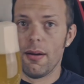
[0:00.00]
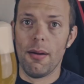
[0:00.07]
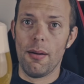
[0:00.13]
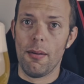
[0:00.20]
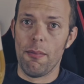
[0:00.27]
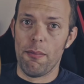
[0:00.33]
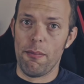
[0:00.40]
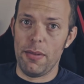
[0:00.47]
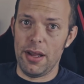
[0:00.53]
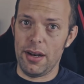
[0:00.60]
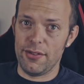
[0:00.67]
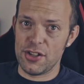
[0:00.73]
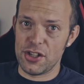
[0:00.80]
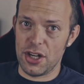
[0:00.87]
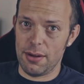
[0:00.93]
bit
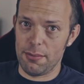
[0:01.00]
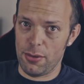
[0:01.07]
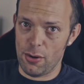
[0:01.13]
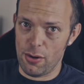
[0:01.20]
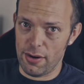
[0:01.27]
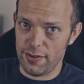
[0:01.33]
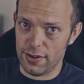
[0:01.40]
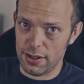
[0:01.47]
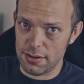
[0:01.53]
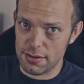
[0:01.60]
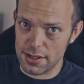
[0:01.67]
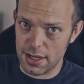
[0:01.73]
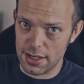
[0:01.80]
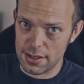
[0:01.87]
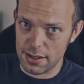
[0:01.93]
of a shit pour if I do
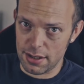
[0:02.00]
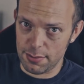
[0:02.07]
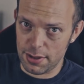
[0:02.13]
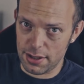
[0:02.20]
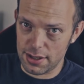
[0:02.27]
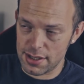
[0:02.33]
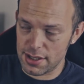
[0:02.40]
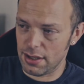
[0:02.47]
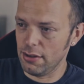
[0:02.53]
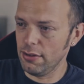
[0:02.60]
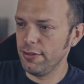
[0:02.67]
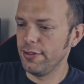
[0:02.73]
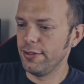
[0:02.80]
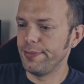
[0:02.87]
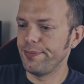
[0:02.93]
say so
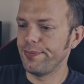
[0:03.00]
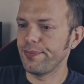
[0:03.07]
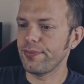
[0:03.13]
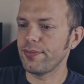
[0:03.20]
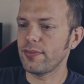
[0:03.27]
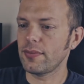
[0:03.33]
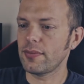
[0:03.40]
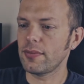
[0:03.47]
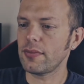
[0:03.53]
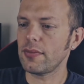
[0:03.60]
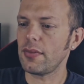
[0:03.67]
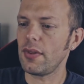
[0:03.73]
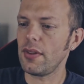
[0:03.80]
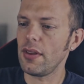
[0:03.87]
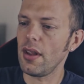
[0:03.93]
myself,
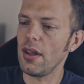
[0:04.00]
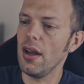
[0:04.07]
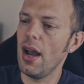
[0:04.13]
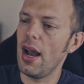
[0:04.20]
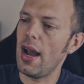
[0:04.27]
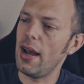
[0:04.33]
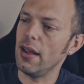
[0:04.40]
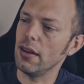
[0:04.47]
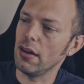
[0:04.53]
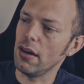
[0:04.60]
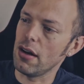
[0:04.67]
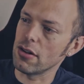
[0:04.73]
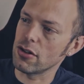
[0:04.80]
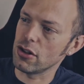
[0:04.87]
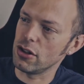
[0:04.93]
and the
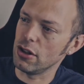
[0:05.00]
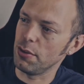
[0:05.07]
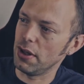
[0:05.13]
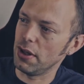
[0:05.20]
glass could do